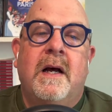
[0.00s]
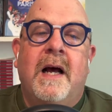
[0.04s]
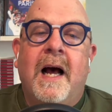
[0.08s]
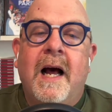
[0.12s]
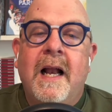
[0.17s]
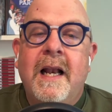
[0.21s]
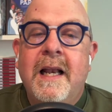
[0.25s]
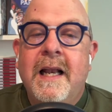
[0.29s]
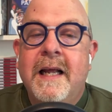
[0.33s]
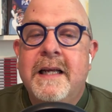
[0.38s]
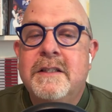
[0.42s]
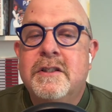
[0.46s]
a
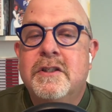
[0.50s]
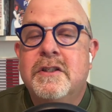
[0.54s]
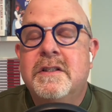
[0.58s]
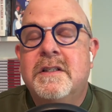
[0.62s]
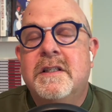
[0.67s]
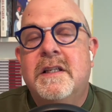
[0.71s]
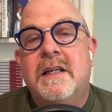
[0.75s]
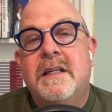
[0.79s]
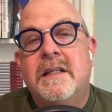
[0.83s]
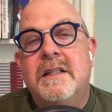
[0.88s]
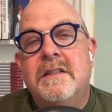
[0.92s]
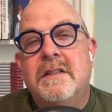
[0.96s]
legend
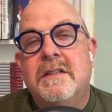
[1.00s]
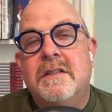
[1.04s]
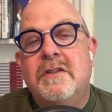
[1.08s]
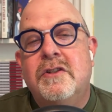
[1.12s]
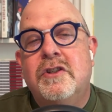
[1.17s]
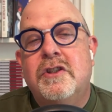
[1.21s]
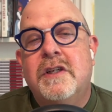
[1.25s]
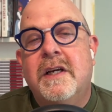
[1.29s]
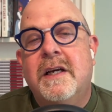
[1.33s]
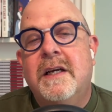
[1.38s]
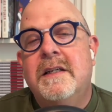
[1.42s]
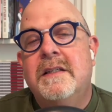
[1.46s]
that has
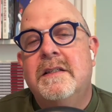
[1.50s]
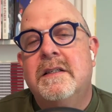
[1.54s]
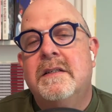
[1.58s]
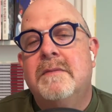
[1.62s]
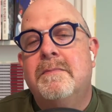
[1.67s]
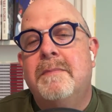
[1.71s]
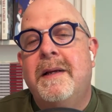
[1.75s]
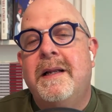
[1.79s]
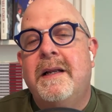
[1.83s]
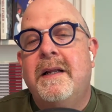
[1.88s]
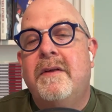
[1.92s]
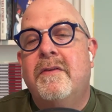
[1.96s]
enchanted
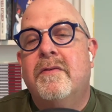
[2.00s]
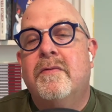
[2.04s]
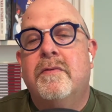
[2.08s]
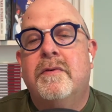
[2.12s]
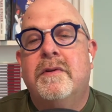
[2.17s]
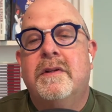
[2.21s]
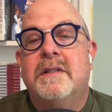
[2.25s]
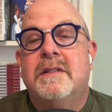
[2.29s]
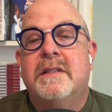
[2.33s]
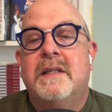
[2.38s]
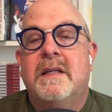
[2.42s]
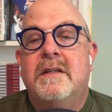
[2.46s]
many through
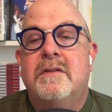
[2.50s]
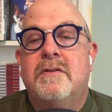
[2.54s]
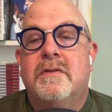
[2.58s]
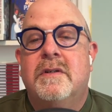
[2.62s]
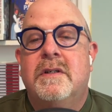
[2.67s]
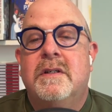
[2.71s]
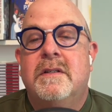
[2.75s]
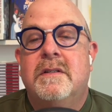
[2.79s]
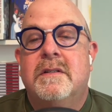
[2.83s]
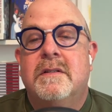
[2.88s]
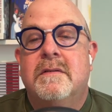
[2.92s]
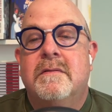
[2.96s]
the
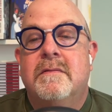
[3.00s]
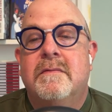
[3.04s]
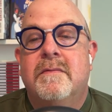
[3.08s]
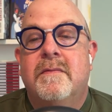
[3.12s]
centuries.